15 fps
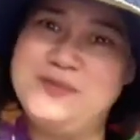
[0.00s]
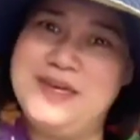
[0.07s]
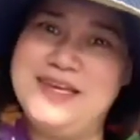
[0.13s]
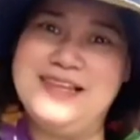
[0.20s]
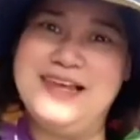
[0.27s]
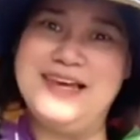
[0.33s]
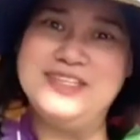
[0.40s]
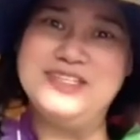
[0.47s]
my
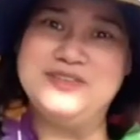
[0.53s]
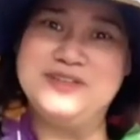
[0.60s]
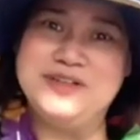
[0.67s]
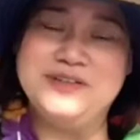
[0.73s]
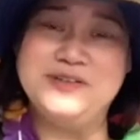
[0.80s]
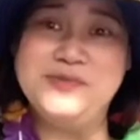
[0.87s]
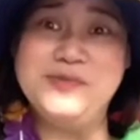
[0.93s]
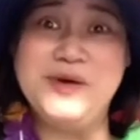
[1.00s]

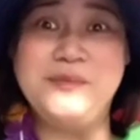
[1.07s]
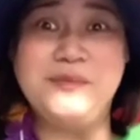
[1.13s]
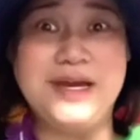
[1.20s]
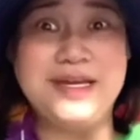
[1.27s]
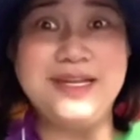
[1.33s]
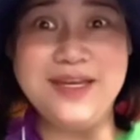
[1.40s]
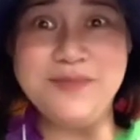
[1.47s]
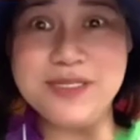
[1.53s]
classroom.
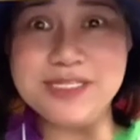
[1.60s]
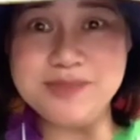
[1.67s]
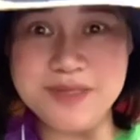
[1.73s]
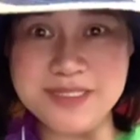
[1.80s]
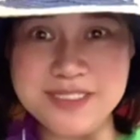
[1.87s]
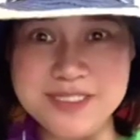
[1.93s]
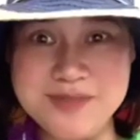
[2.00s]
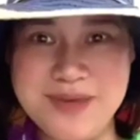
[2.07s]
My name is
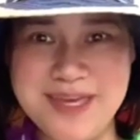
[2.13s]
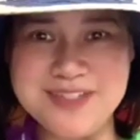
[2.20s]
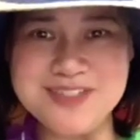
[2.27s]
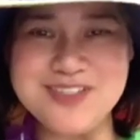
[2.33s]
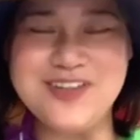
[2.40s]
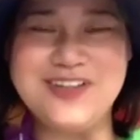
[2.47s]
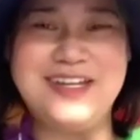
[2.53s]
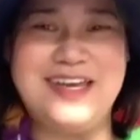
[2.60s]
Mrs.
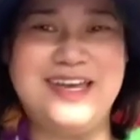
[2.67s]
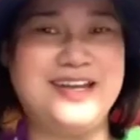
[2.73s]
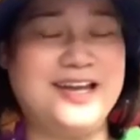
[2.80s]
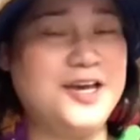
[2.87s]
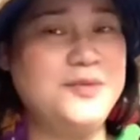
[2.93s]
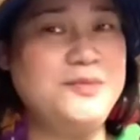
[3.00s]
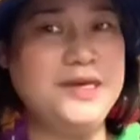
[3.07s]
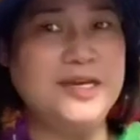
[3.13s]
Banzon and
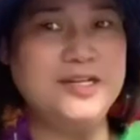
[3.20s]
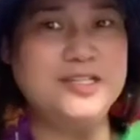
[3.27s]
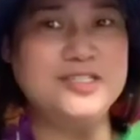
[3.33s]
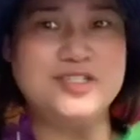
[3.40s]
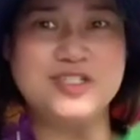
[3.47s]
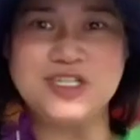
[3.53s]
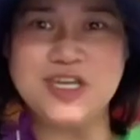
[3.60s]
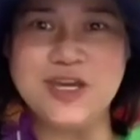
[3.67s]
I'm here
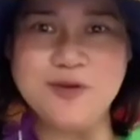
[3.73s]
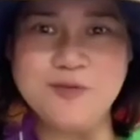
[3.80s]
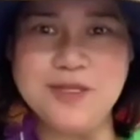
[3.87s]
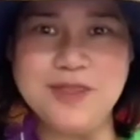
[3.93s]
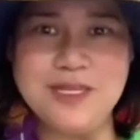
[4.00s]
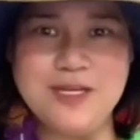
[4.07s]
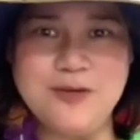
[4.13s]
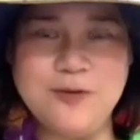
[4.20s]
to share
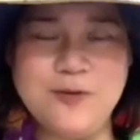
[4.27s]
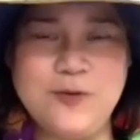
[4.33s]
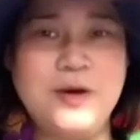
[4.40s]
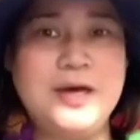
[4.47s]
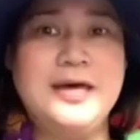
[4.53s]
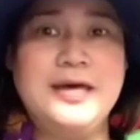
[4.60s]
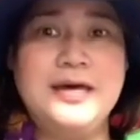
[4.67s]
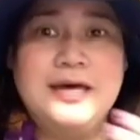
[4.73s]
with you
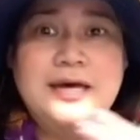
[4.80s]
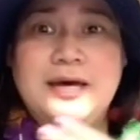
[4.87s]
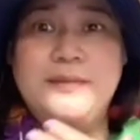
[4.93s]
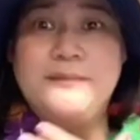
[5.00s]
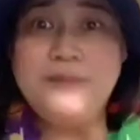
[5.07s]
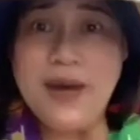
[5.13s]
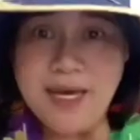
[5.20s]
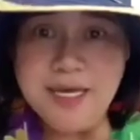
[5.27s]

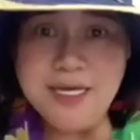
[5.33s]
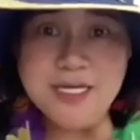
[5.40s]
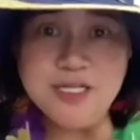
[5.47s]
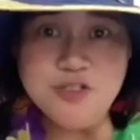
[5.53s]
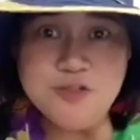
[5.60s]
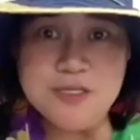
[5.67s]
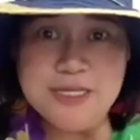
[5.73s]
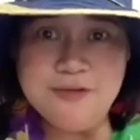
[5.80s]
my
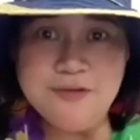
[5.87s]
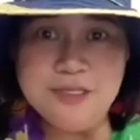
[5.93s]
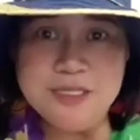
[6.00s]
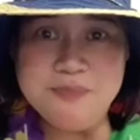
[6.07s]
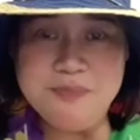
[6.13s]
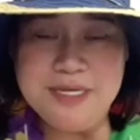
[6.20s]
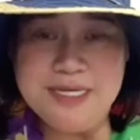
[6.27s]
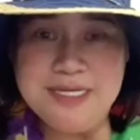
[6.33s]
country, the
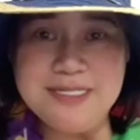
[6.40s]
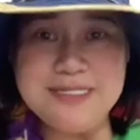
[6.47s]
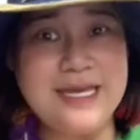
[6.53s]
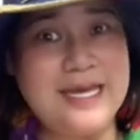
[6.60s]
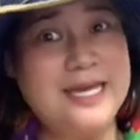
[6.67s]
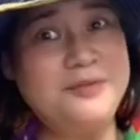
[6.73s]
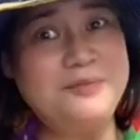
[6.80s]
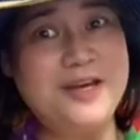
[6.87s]
Philippines,
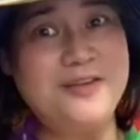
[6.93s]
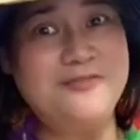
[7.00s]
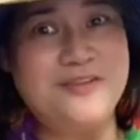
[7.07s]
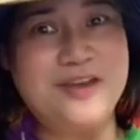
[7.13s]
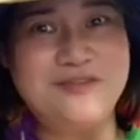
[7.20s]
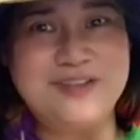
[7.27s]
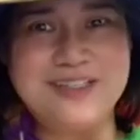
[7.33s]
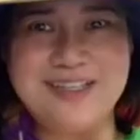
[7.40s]
and my
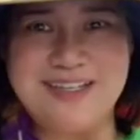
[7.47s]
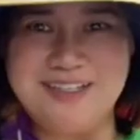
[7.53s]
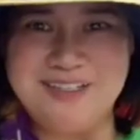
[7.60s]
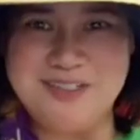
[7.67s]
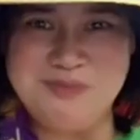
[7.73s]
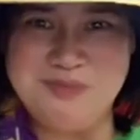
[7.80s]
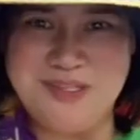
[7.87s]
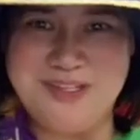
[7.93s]
favorite
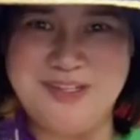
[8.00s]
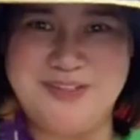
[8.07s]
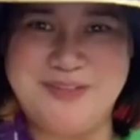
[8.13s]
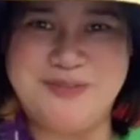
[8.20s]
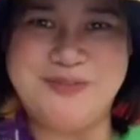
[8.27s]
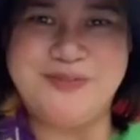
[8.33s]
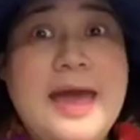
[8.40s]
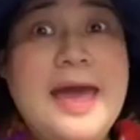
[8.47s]
color
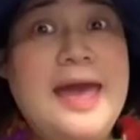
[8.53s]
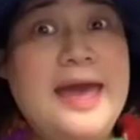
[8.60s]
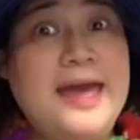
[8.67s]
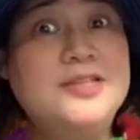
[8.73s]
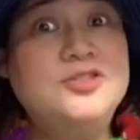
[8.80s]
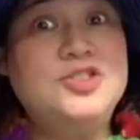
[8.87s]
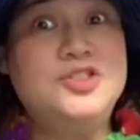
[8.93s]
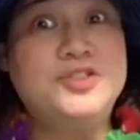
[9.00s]
blue.
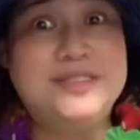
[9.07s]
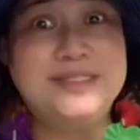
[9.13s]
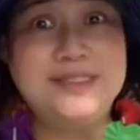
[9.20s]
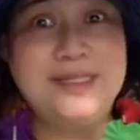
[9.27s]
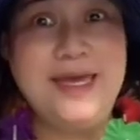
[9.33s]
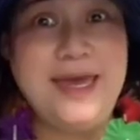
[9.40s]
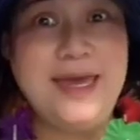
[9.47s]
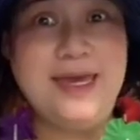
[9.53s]
And
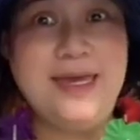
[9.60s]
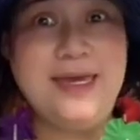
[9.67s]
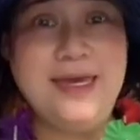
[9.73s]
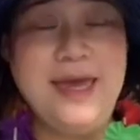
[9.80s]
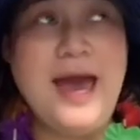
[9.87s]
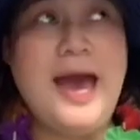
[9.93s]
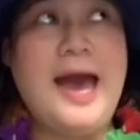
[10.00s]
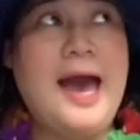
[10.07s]
today,
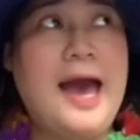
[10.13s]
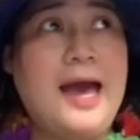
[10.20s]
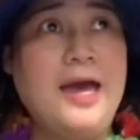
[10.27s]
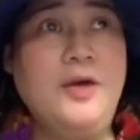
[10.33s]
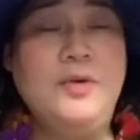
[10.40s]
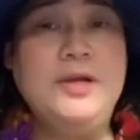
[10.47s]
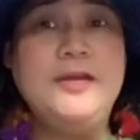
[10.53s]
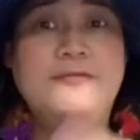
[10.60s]
I
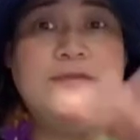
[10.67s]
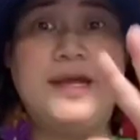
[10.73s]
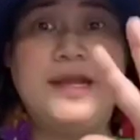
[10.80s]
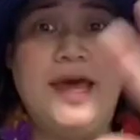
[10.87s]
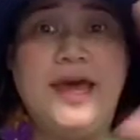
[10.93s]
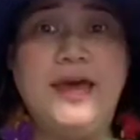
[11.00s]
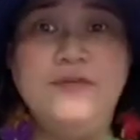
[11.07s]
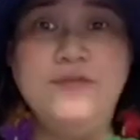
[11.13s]
would invite
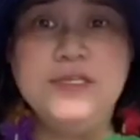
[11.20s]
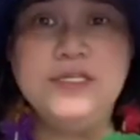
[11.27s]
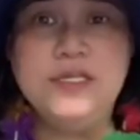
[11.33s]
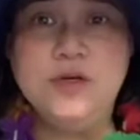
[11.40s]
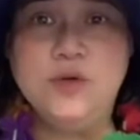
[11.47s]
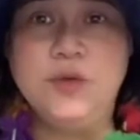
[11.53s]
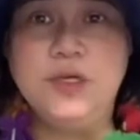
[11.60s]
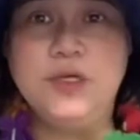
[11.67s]
every
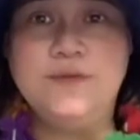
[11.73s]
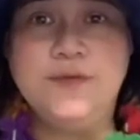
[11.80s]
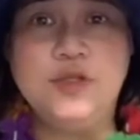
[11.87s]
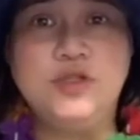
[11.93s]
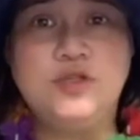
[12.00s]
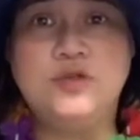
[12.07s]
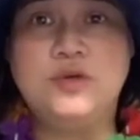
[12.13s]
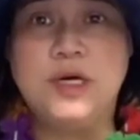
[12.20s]
single one of you
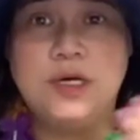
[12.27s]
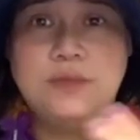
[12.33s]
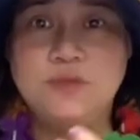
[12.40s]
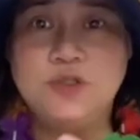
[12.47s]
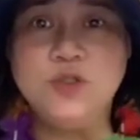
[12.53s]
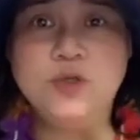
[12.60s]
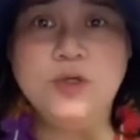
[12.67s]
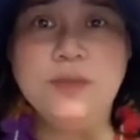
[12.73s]
to come
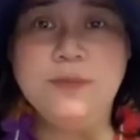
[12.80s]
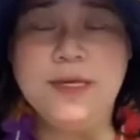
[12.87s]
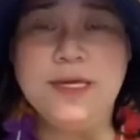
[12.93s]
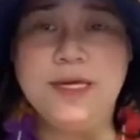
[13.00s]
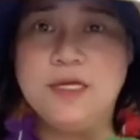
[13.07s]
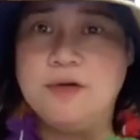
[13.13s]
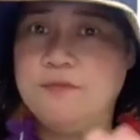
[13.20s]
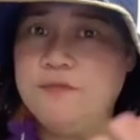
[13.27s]
join me
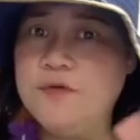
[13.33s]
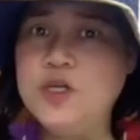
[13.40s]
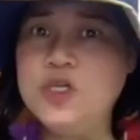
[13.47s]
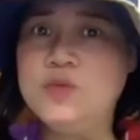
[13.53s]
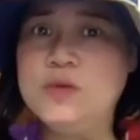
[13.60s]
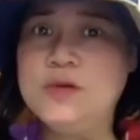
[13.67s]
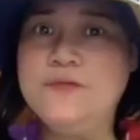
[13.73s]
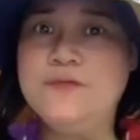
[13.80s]
in a
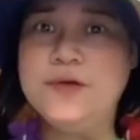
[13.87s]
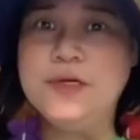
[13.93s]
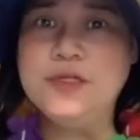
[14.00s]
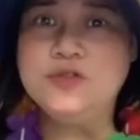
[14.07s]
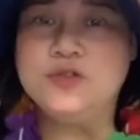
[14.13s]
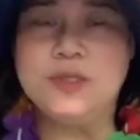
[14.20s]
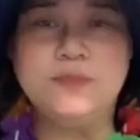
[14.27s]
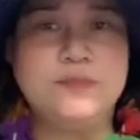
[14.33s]
virtual field
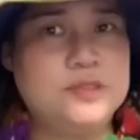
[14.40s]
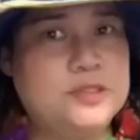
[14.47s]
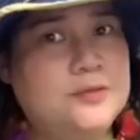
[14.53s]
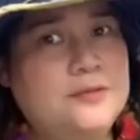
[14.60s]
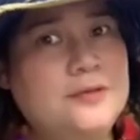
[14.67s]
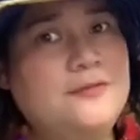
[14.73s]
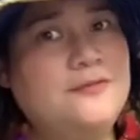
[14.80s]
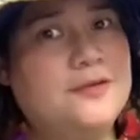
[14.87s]
trip
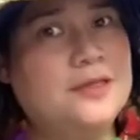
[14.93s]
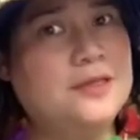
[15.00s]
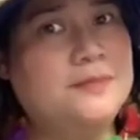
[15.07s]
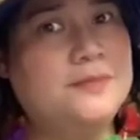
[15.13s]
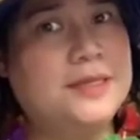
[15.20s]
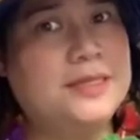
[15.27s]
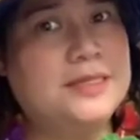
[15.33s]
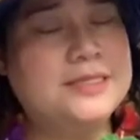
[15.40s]
to the
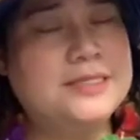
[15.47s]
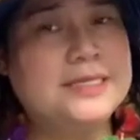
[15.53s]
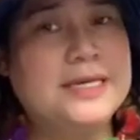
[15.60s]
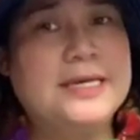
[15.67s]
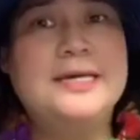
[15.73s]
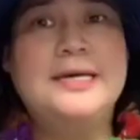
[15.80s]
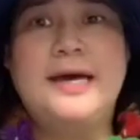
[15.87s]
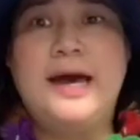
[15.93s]
Philippines.
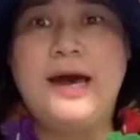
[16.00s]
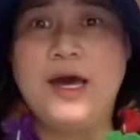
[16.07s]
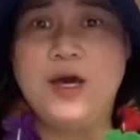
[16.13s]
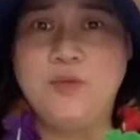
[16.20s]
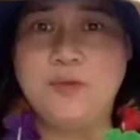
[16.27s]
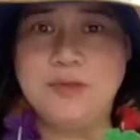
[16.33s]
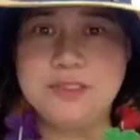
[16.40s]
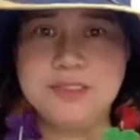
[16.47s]
I
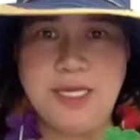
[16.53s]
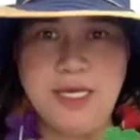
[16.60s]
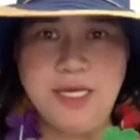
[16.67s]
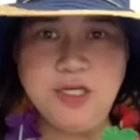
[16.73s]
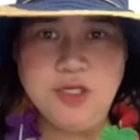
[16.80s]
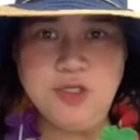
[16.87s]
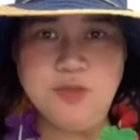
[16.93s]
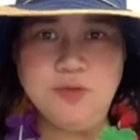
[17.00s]
will
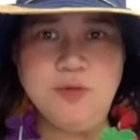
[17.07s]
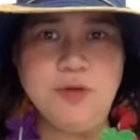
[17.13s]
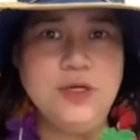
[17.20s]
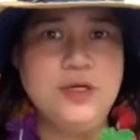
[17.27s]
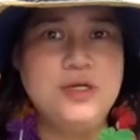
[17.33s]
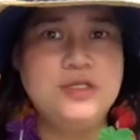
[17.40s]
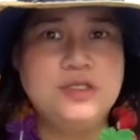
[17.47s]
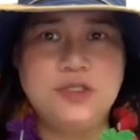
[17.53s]
take you
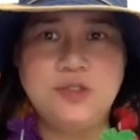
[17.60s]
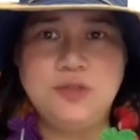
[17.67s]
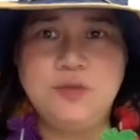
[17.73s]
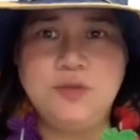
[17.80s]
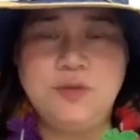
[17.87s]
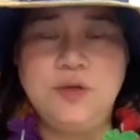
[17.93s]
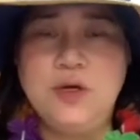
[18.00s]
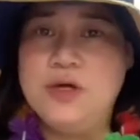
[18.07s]

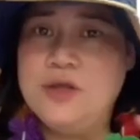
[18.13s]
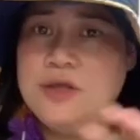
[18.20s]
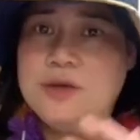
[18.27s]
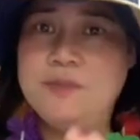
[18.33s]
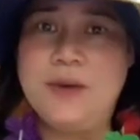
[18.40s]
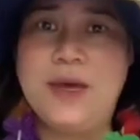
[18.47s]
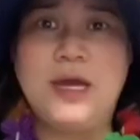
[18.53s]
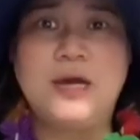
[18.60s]
to the
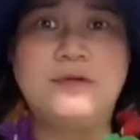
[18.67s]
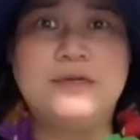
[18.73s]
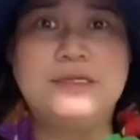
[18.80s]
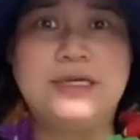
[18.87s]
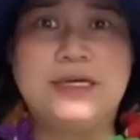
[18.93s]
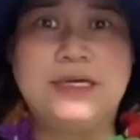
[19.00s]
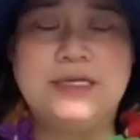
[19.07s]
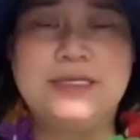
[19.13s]

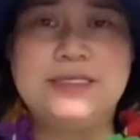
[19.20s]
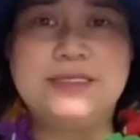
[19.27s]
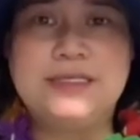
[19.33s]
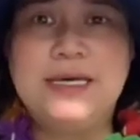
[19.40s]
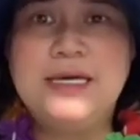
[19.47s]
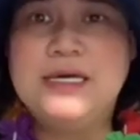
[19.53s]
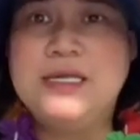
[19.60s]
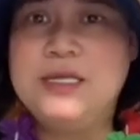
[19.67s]

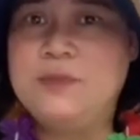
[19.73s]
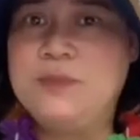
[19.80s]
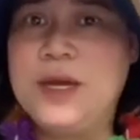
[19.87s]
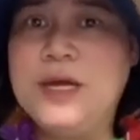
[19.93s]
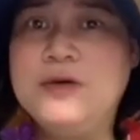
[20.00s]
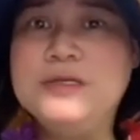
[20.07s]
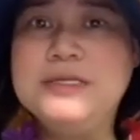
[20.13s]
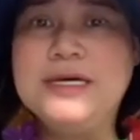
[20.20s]
paradise. The
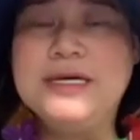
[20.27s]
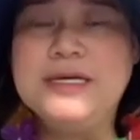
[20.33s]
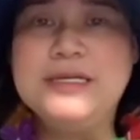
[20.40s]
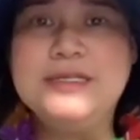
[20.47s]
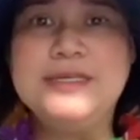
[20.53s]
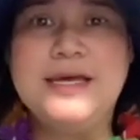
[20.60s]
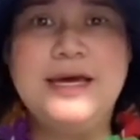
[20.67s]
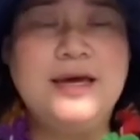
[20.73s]

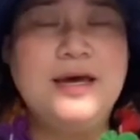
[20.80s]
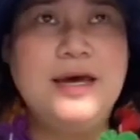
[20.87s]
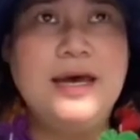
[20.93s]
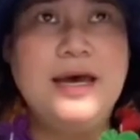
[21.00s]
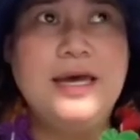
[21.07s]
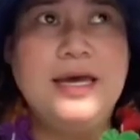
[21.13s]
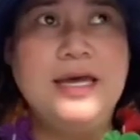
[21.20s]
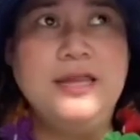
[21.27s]
paradise
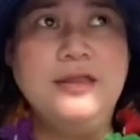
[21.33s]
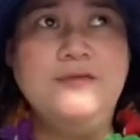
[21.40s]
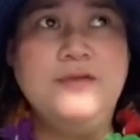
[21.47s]
in the